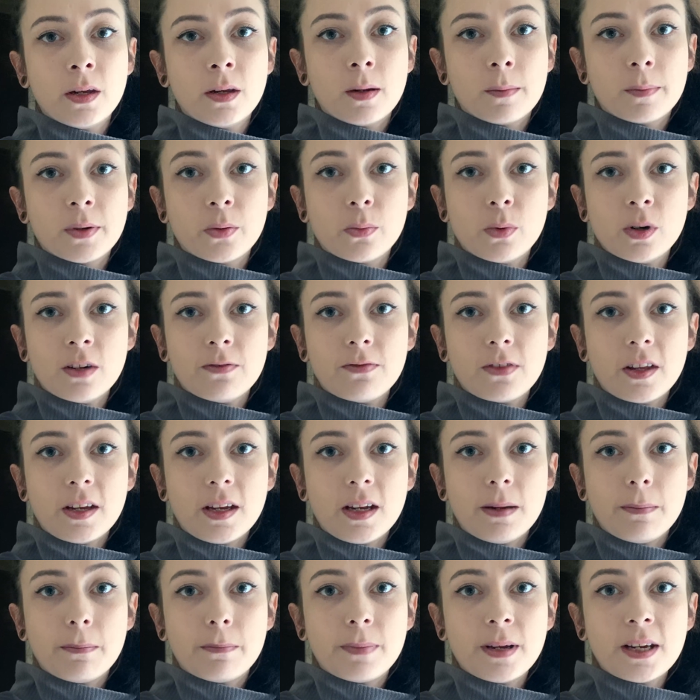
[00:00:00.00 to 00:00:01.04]
But one of
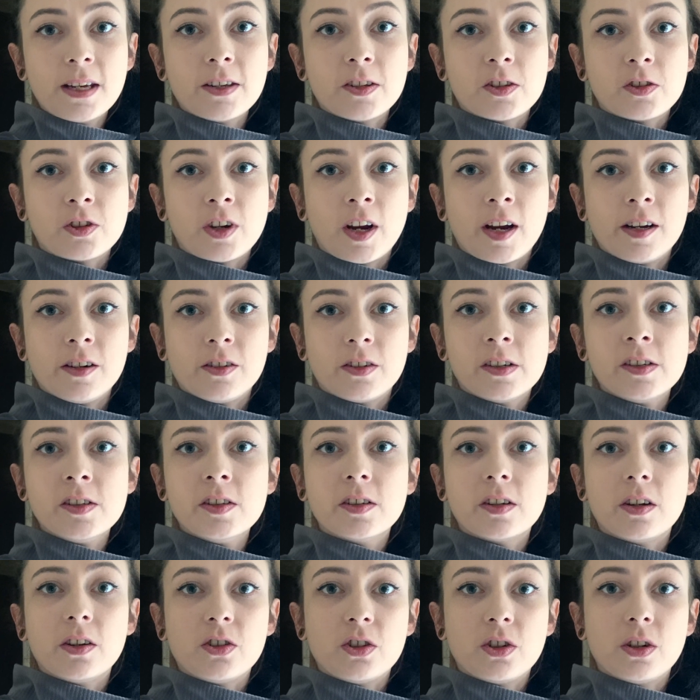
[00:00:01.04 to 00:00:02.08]
the biggest changes,
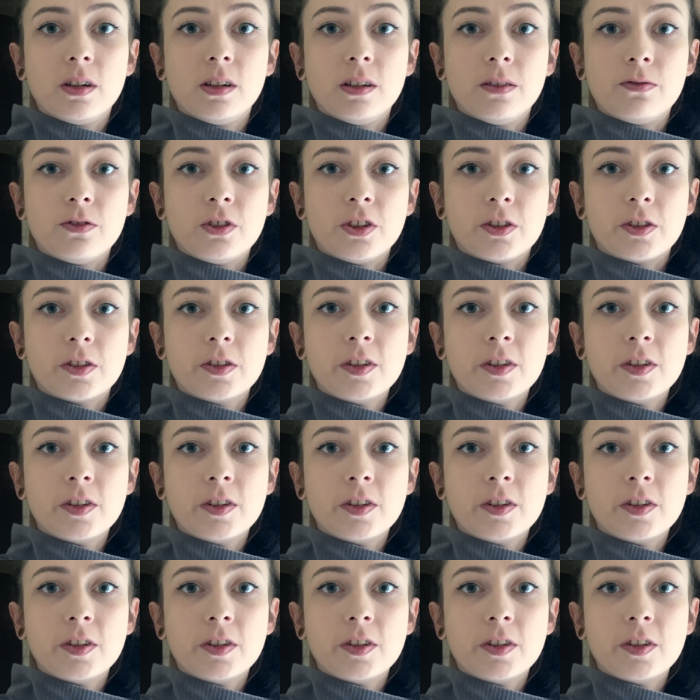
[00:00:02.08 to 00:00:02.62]
as you'll have just